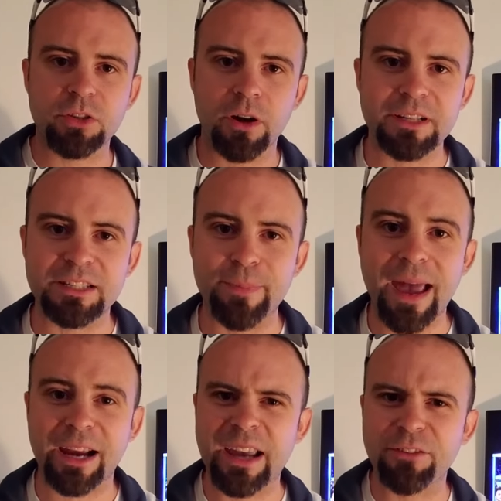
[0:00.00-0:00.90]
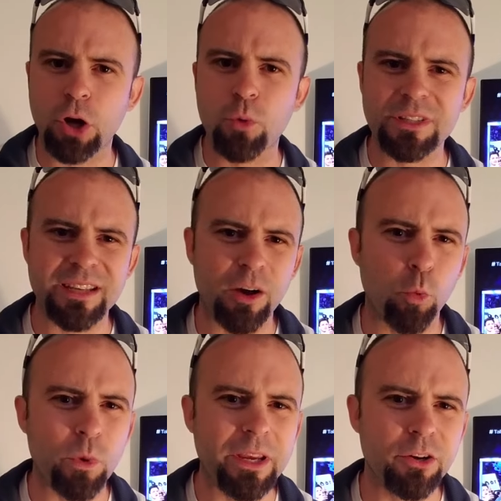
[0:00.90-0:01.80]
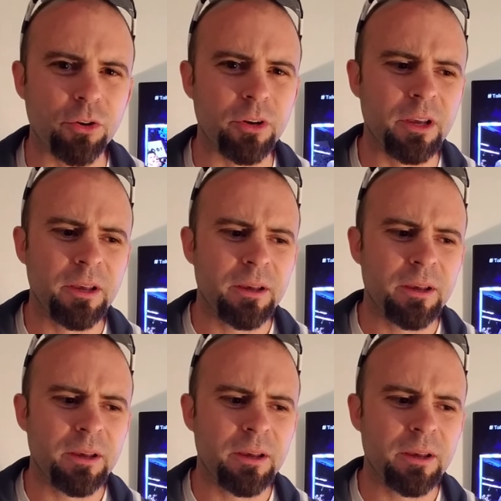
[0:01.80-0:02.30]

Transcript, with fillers: Talking Smack. Kevin Owens, a weird